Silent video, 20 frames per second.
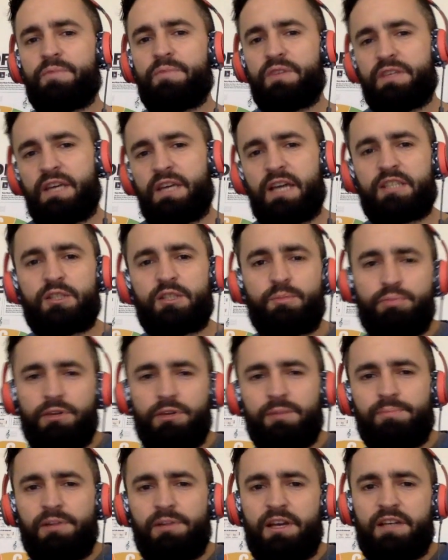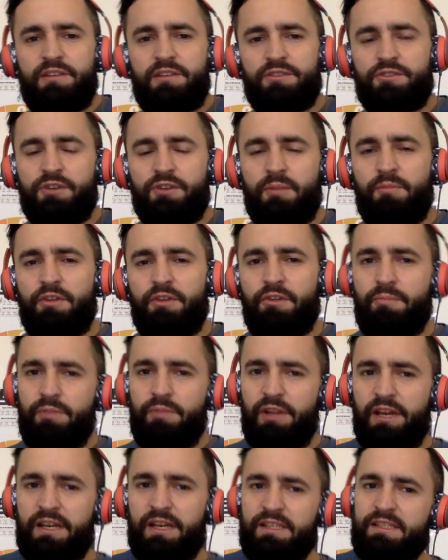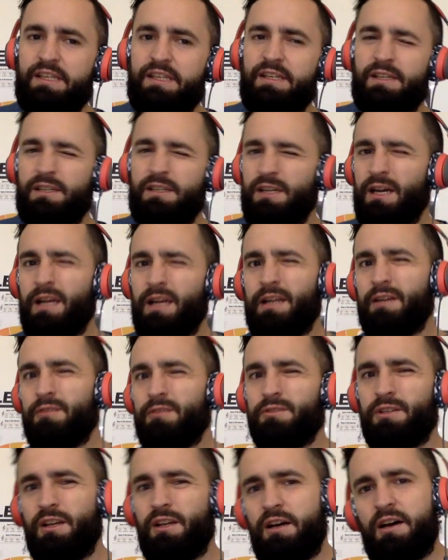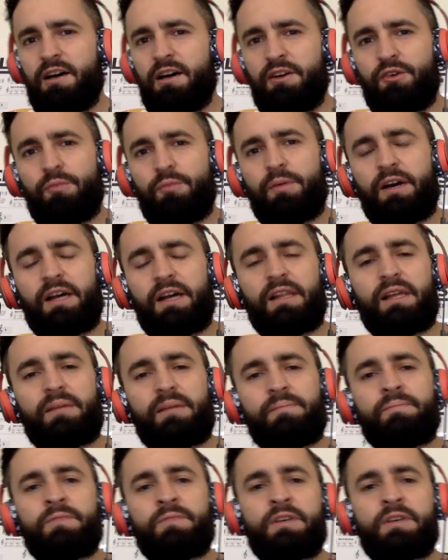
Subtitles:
Yes, you pre-plan your strum rhythm, but like I said, it kind of goes on autopilot.